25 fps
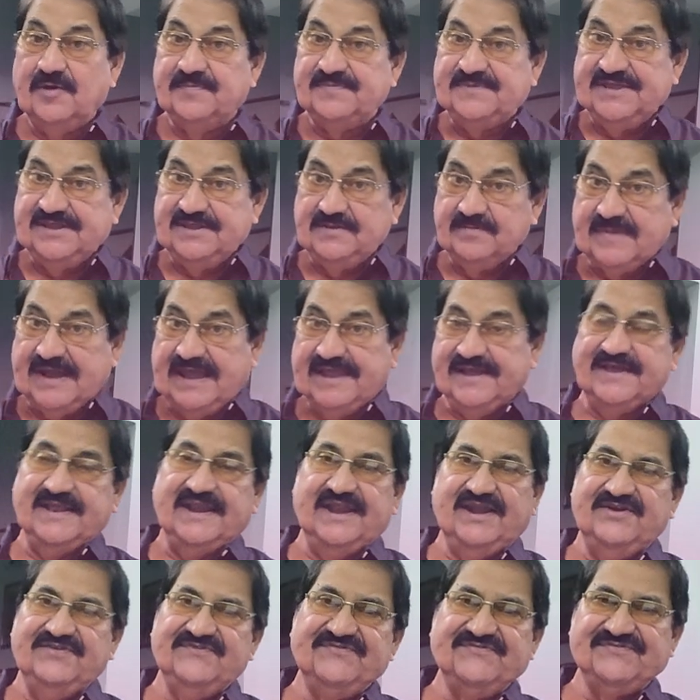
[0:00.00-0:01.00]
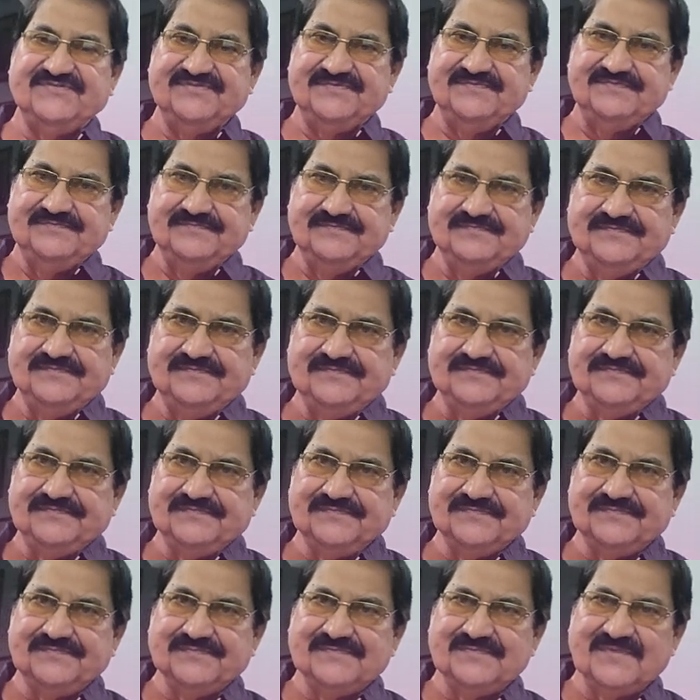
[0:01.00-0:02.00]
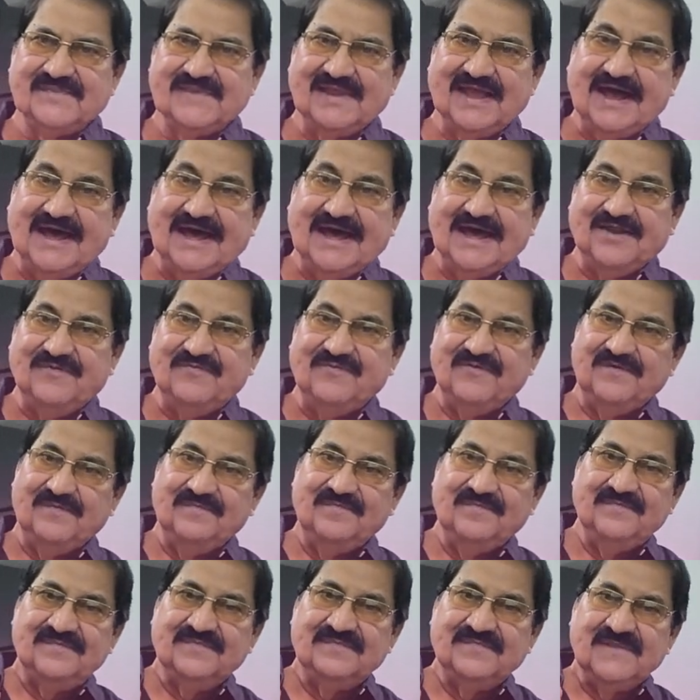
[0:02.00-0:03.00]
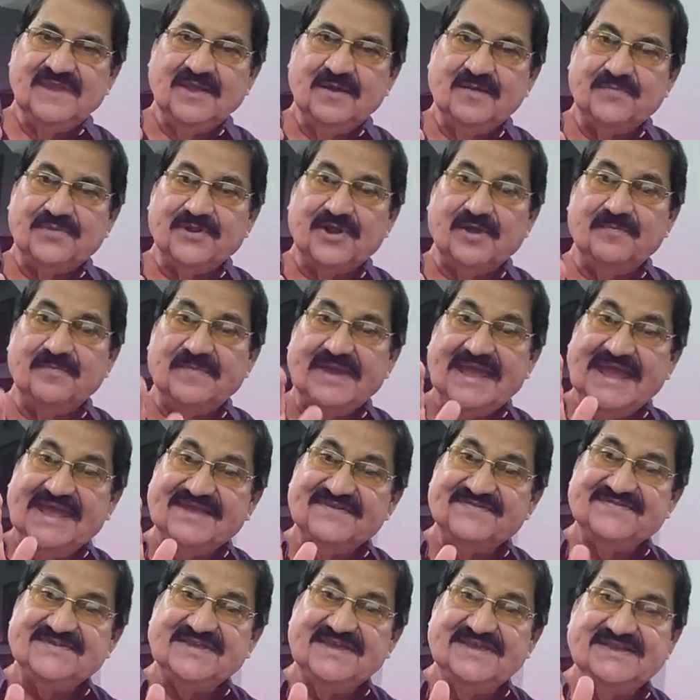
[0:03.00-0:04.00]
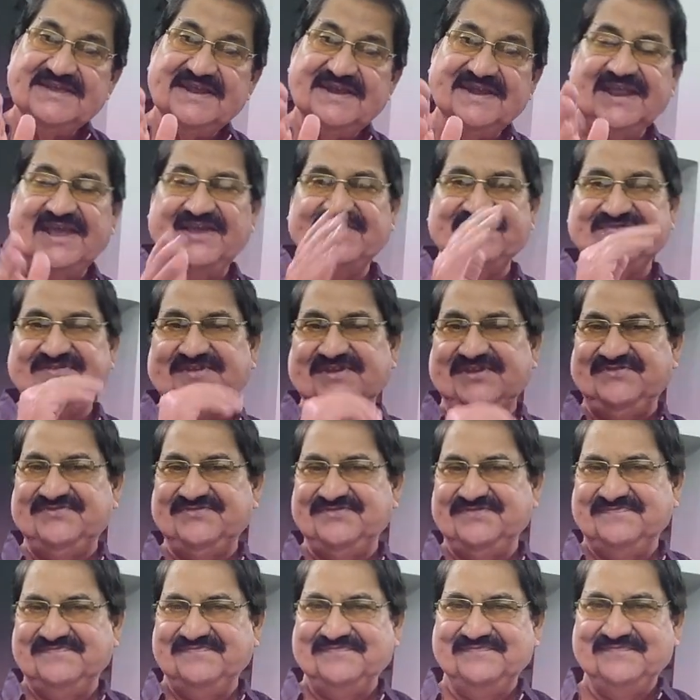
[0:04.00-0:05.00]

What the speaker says: of these migrants are from SCs and STs,